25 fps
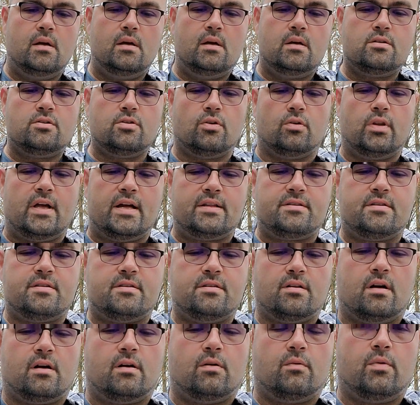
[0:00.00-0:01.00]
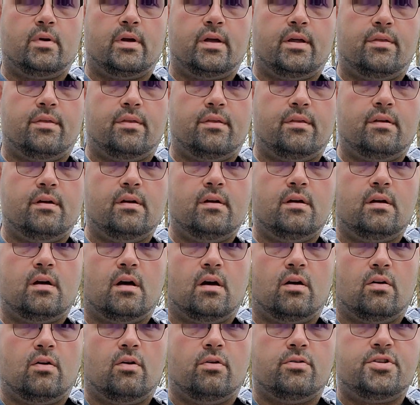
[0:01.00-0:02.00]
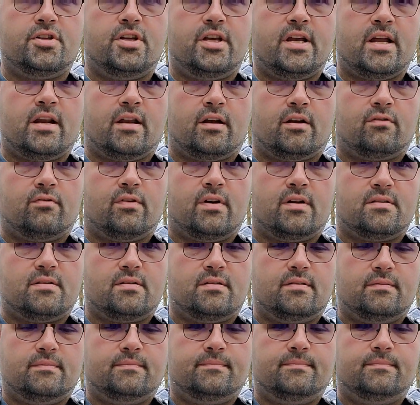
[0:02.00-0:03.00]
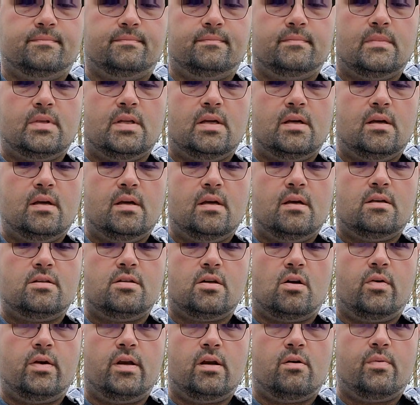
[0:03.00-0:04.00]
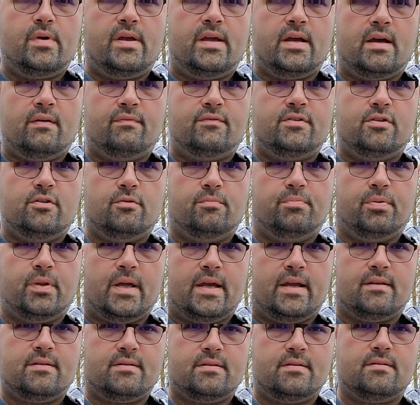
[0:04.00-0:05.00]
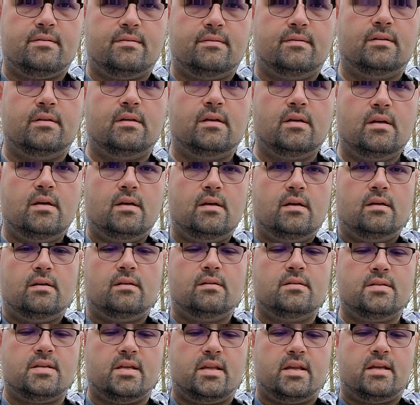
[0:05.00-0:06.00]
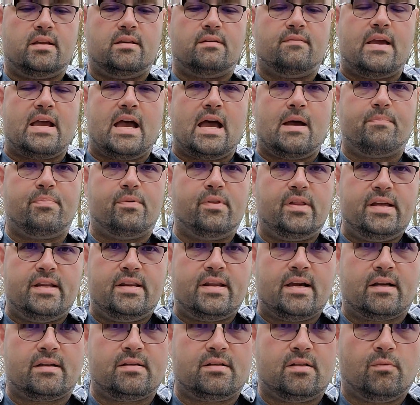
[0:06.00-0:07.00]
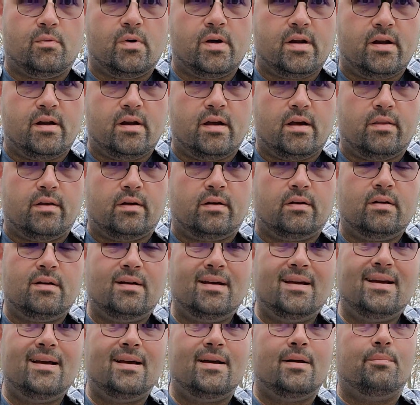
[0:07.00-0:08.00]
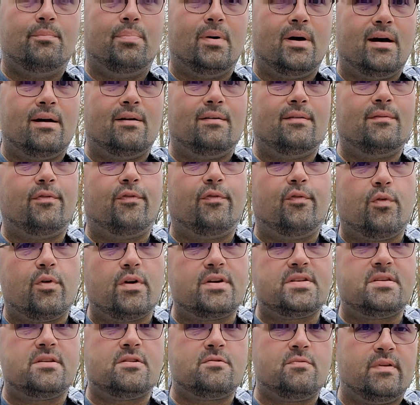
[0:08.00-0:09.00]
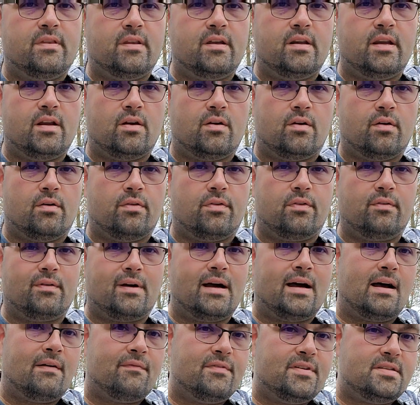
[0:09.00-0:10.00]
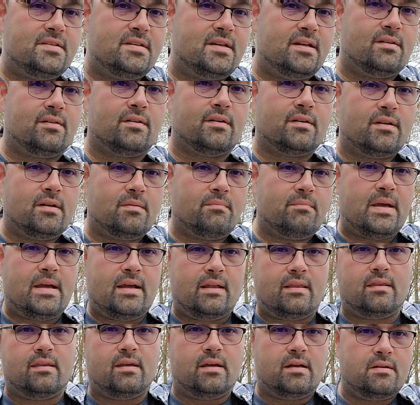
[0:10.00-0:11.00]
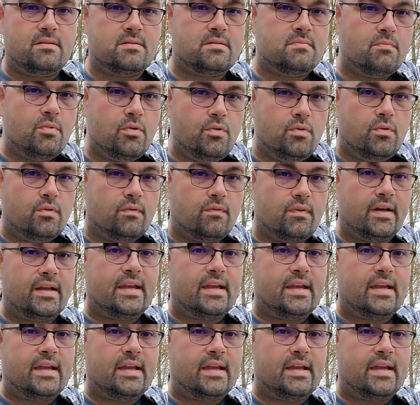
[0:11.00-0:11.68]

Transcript: So let's start with our oceanic crust. So here we have two plates sitting happily next to one another, but forces within the Earth obviously are going to make things move.